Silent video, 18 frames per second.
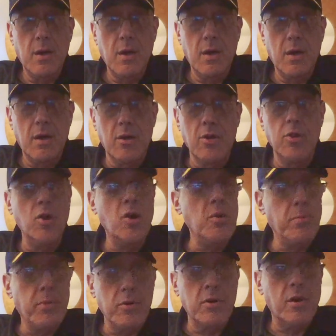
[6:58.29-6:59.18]

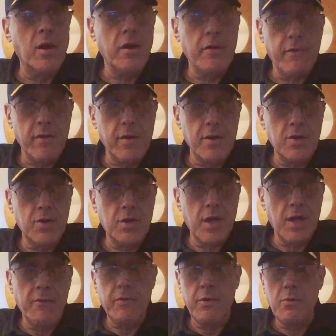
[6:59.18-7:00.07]
global coverage.
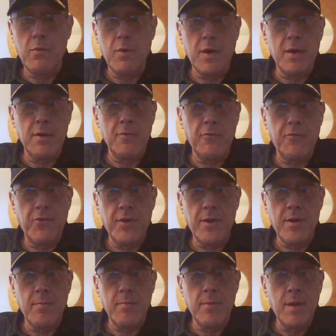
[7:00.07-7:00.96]
Everyone
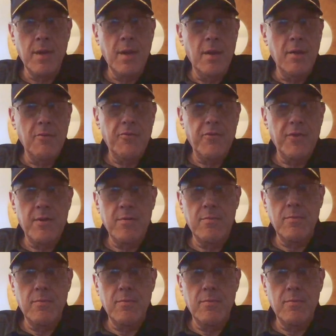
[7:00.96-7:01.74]
from from